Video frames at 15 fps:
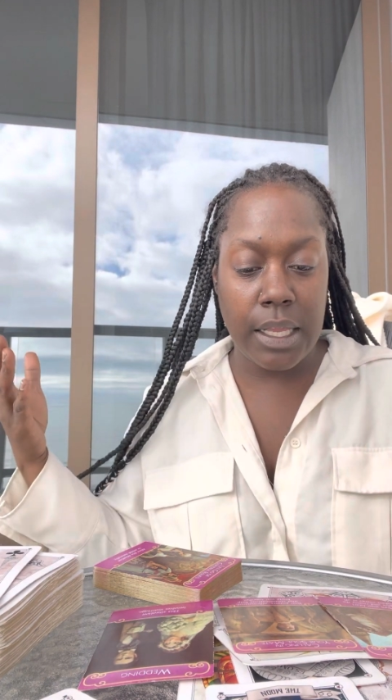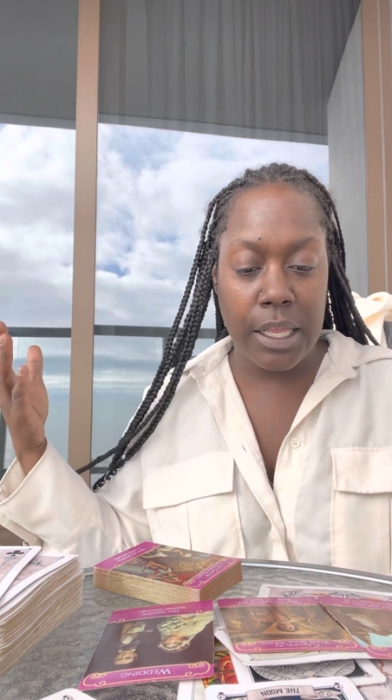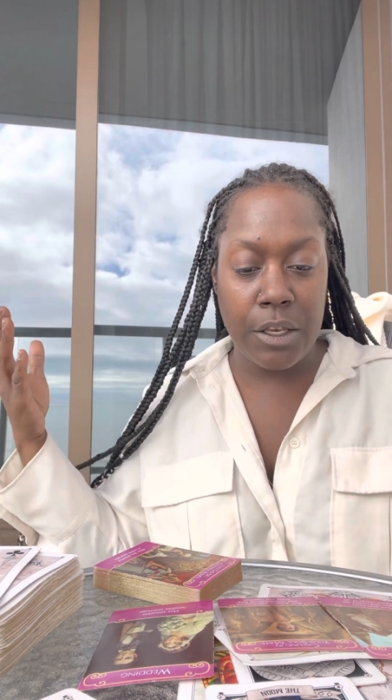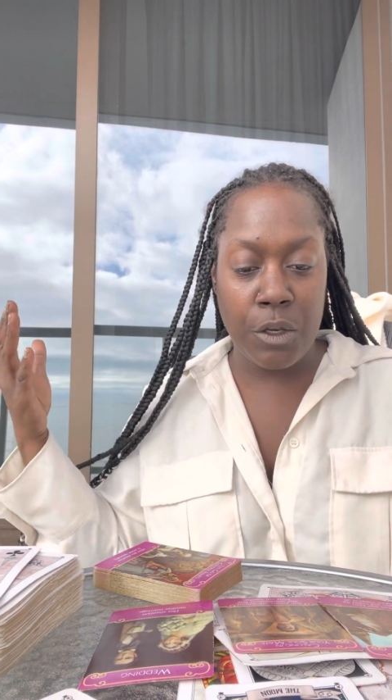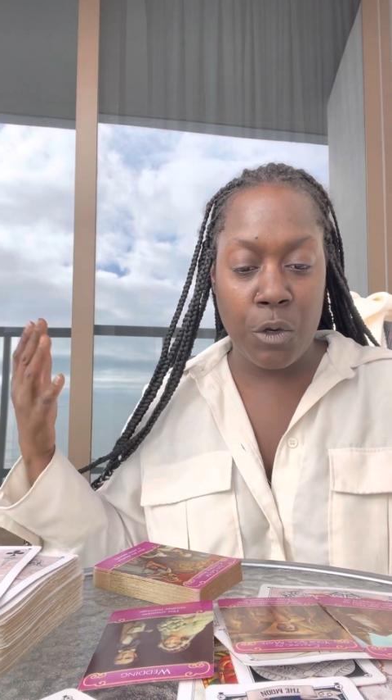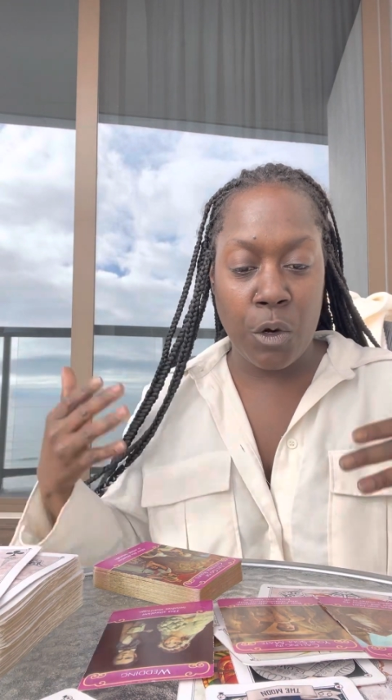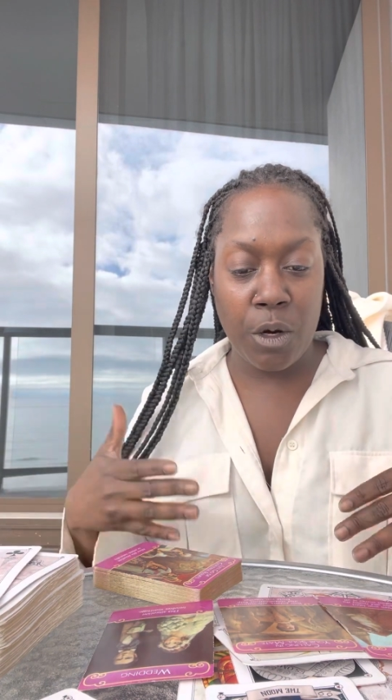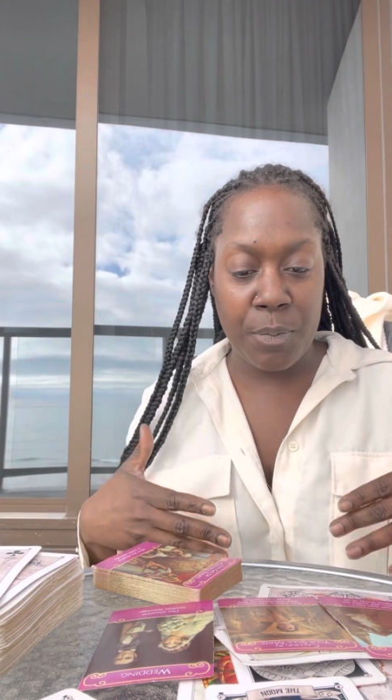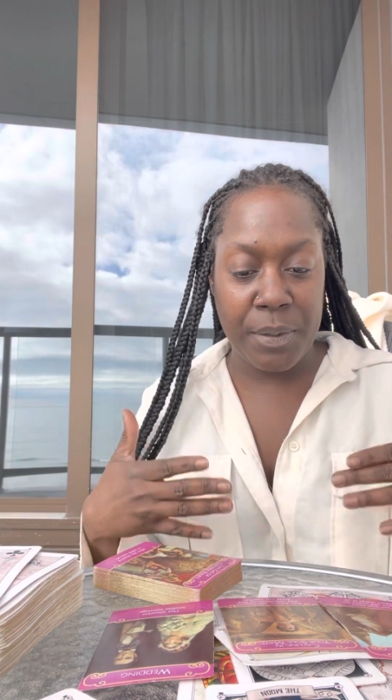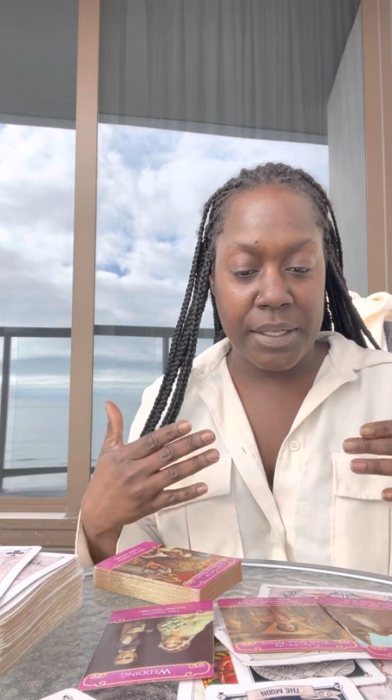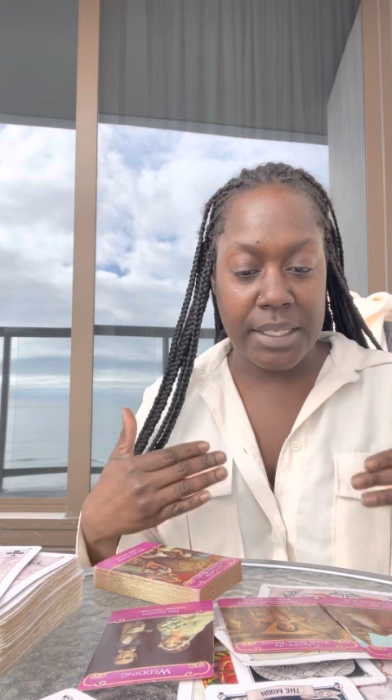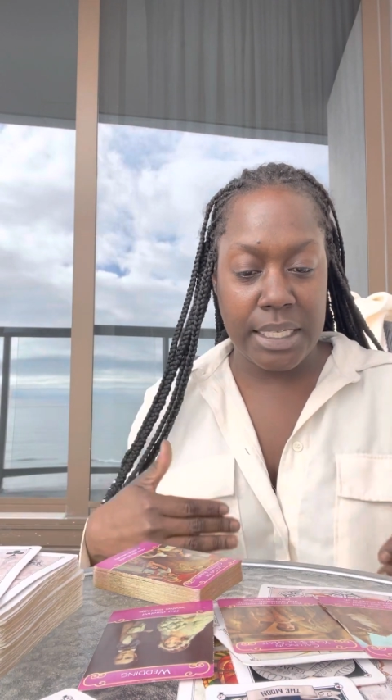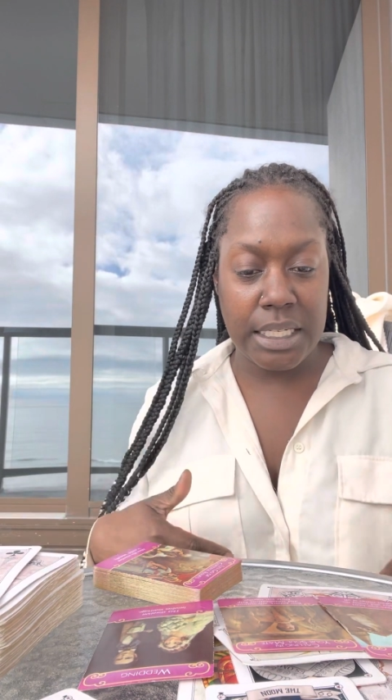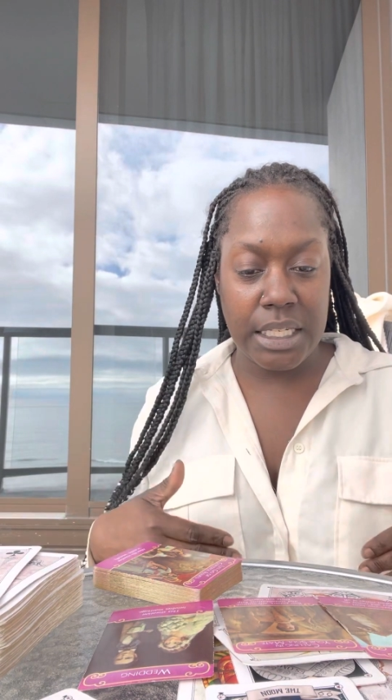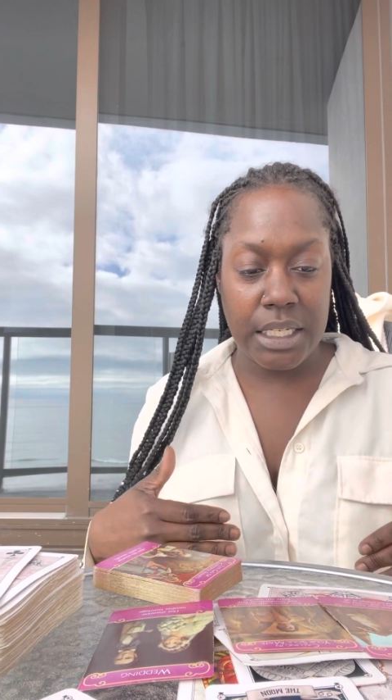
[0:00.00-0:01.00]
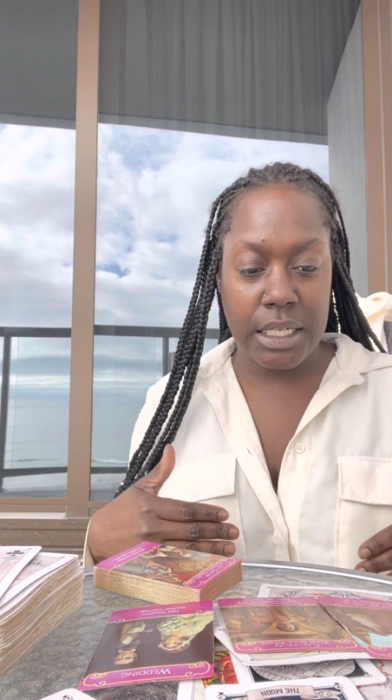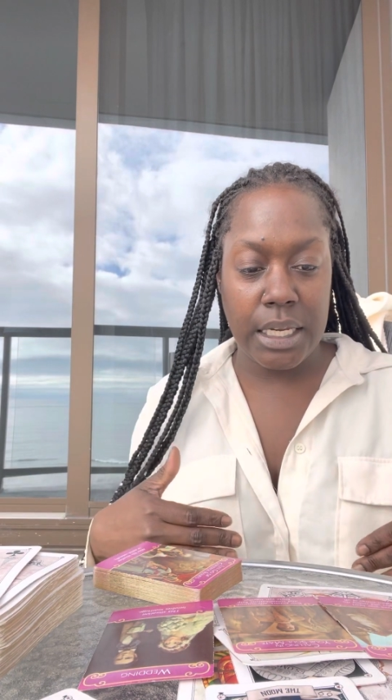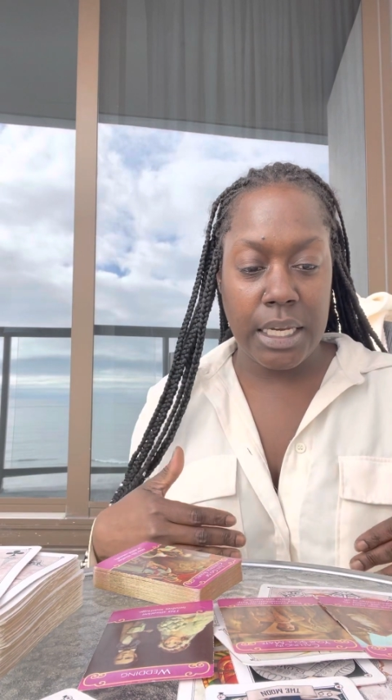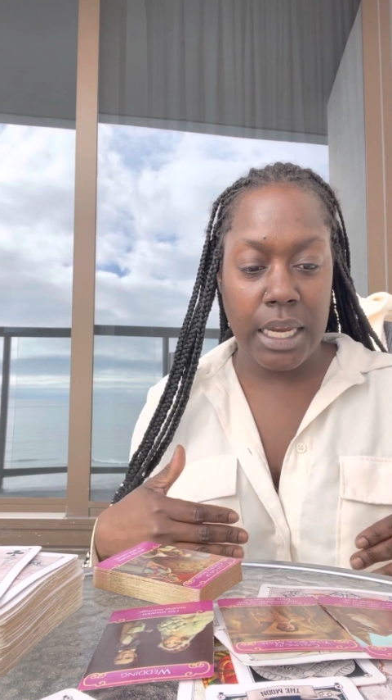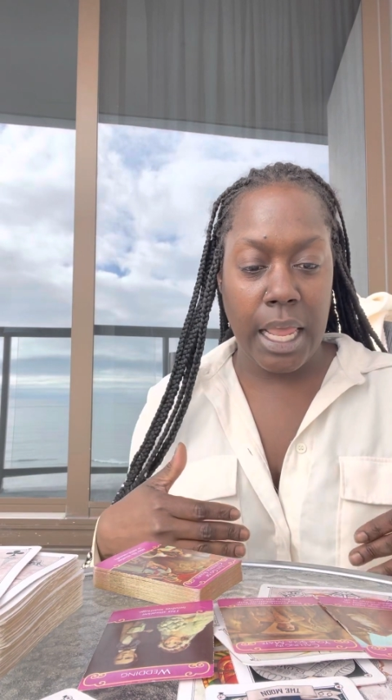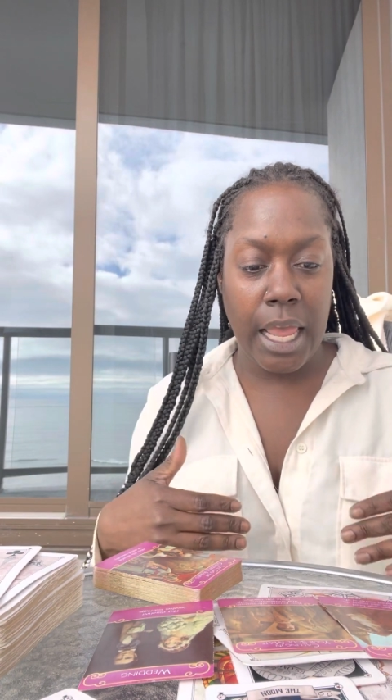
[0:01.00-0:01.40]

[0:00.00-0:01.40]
in your position,